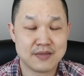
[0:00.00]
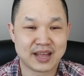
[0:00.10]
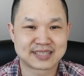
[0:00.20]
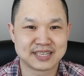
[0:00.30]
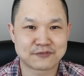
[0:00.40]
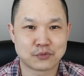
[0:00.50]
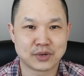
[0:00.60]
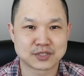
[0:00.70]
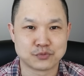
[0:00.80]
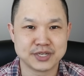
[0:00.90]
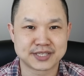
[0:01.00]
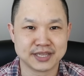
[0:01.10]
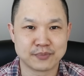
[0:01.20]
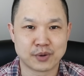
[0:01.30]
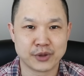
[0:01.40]
And that's it for what's
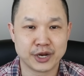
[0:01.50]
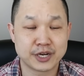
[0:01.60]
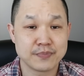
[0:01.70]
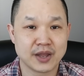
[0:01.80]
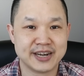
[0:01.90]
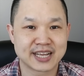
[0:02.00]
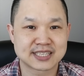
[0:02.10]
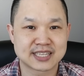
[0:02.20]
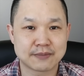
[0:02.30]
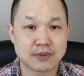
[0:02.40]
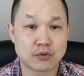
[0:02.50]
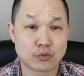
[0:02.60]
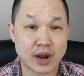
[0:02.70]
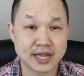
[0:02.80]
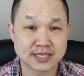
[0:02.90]
recently premiered. Next up,
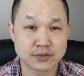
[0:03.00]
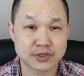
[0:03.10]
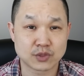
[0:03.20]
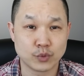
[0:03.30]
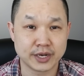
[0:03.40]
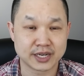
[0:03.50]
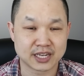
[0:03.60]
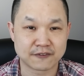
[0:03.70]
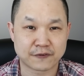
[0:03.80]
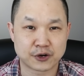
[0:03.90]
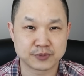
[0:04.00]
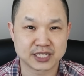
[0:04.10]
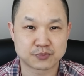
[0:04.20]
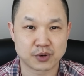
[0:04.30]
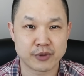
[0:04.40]
Rising with the Wind confirmed
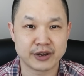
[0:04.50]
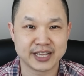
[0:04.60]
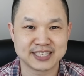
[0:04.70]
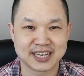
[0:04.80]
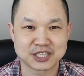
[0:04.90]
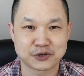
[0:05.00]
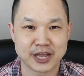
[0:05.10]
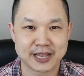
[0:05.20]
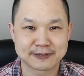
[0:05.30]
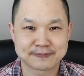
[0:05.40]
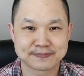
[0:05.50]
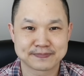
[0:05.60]
its premiere date yesterday.